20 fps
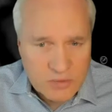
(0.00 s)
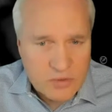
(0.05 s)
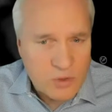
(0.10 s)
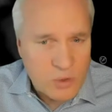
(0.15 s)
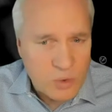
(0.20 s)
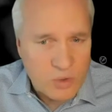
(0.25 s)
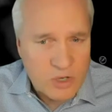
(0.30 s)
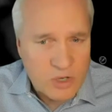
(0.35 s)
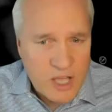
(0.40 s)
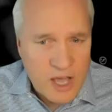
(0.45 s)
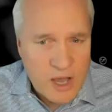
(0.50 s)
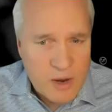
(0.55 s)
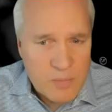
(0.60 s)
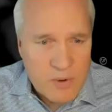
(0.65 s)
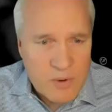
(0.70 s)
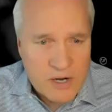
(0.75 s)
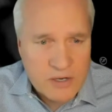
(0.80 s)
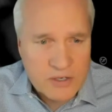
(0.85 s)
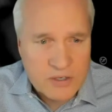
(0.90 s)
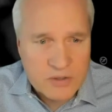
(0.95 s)
Dakota
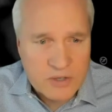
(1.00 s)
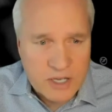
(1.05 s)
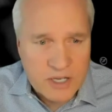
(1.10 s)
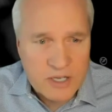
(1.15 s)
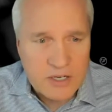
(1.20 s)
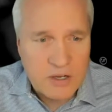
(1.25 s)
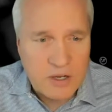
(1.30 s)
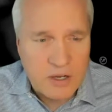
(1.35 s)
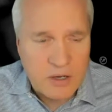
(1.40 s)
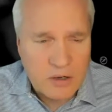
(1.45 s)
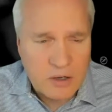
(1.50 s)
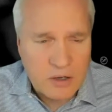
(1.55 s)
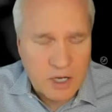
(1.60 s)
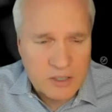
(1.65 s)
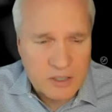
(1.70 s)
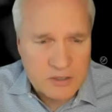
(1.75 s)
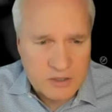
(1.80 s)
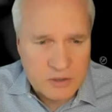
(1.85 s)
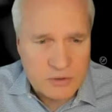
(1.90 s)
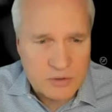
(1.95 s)
chiropractor and
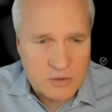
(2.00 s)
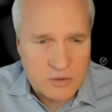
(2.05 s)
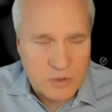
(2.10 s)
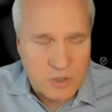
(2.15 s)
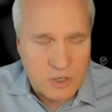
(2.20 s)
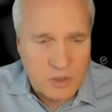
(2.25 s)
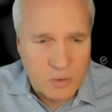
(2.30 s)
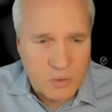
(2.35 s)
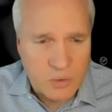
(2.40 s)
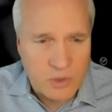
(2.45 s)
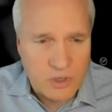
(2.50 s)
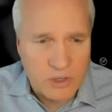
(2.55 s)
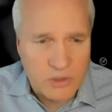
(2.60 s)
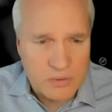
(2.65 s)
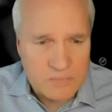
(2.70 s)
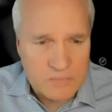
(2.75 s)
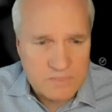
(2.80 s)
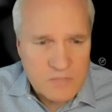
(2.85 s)
OsteoStrong owner.